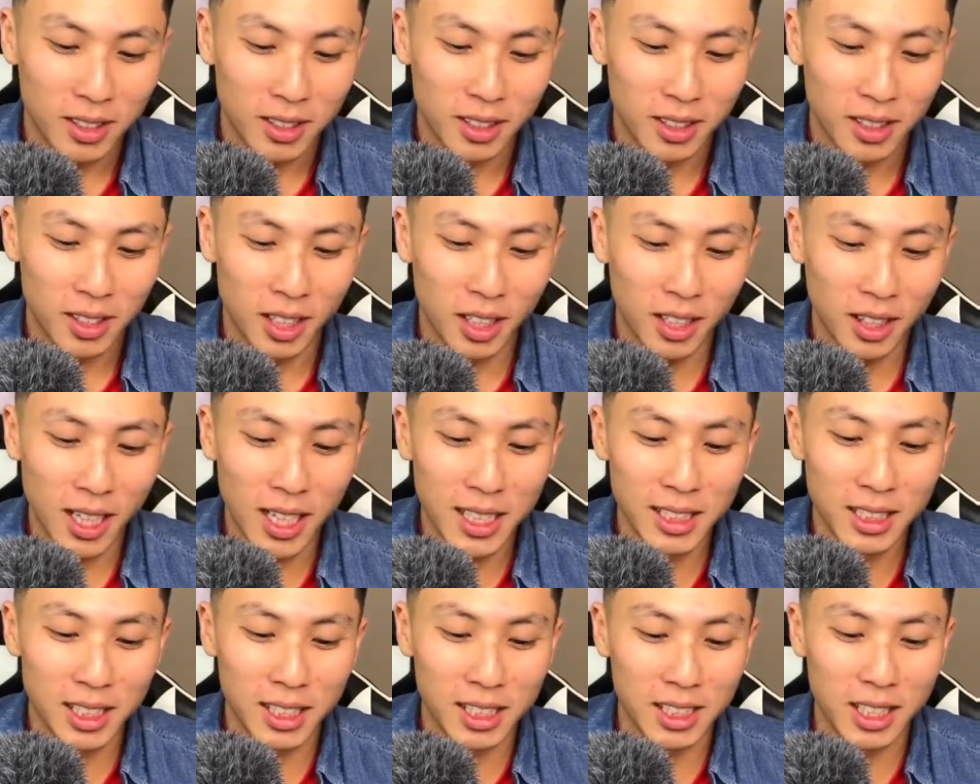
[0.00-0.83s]

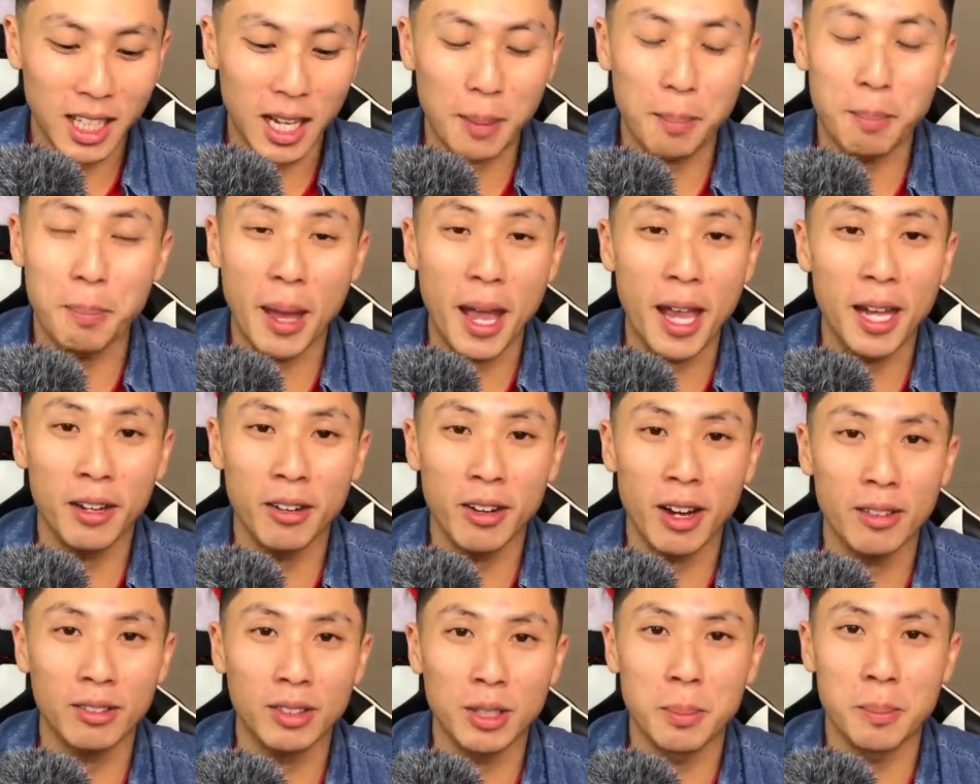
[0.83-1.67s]
Unless it's like banger
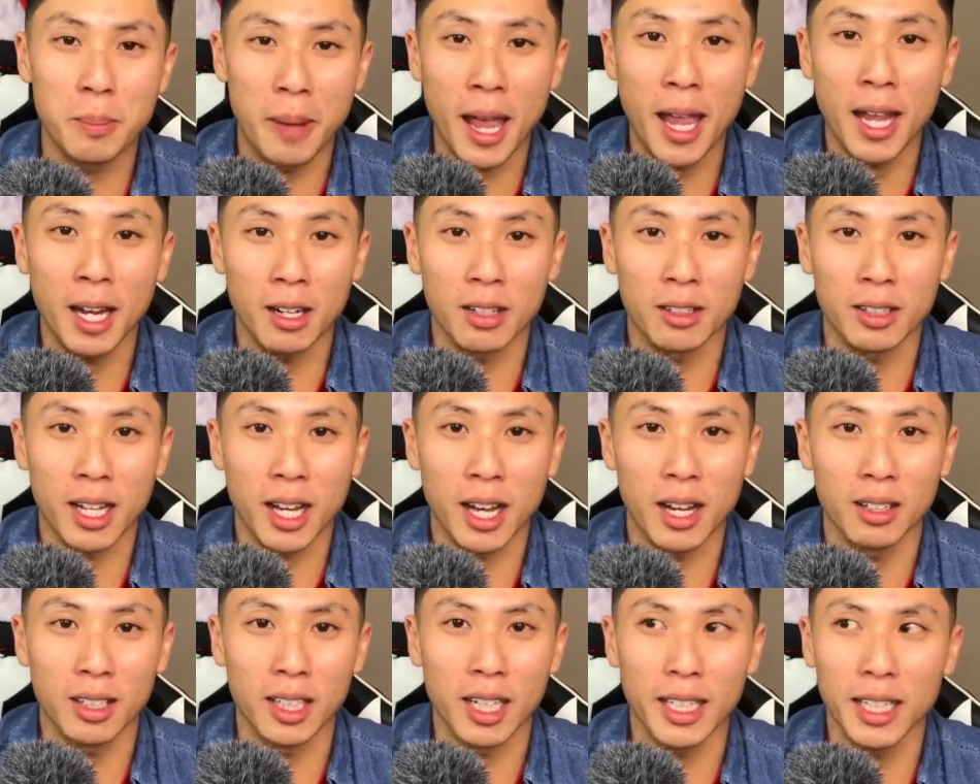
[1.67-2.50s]
after banger
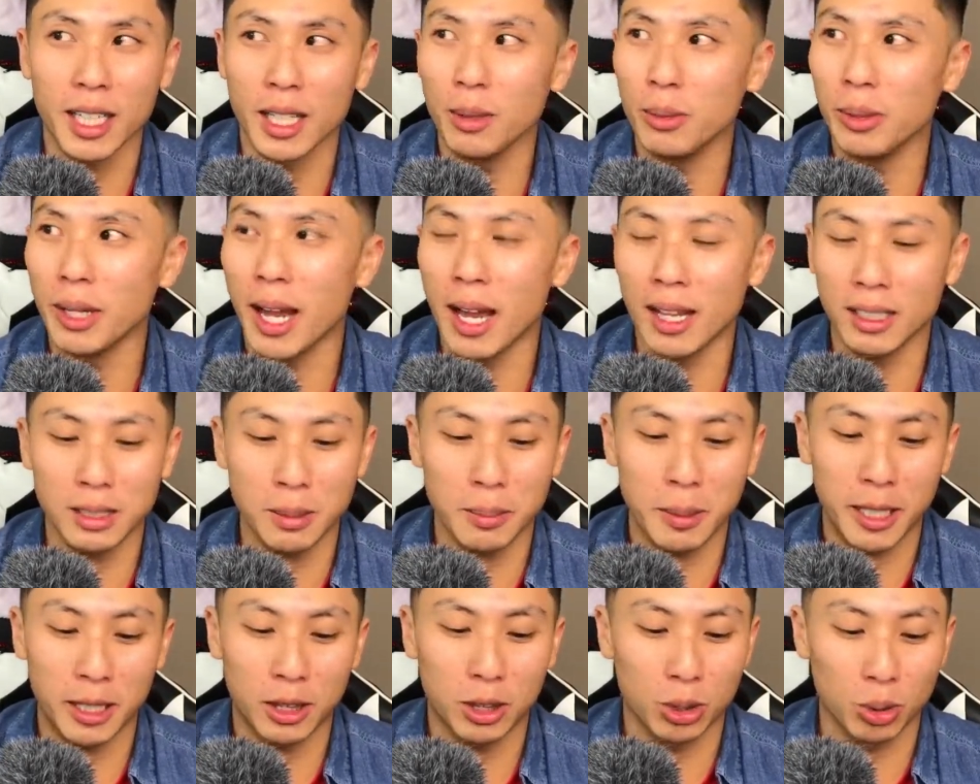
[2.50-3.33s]
now. Like, it would have to
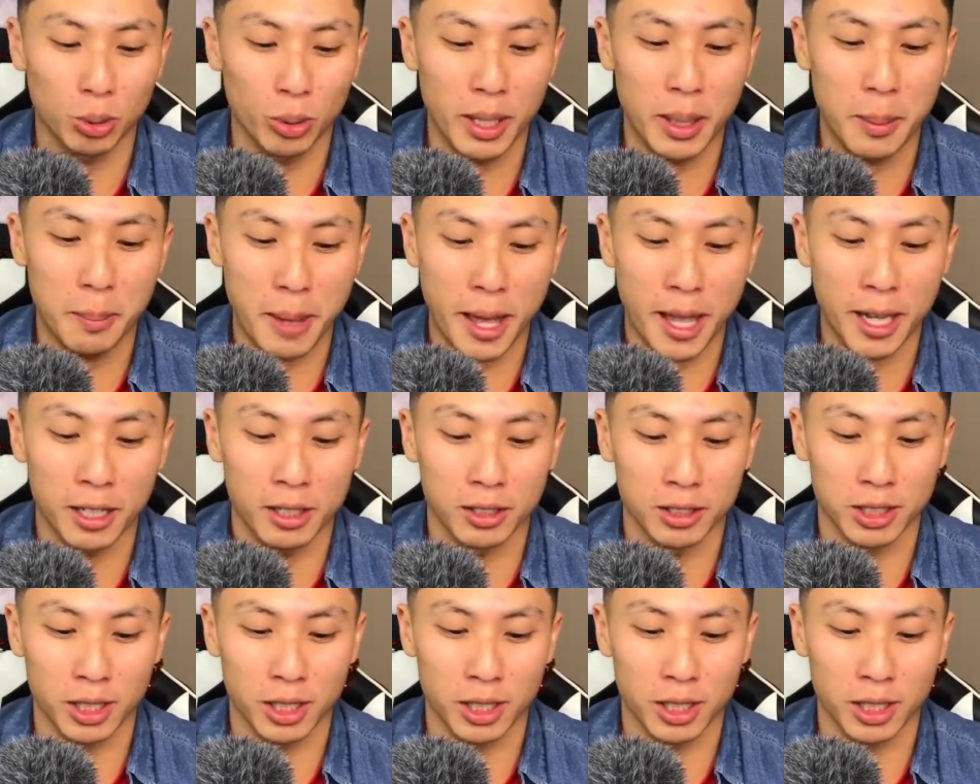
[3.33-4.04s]
be three bangers in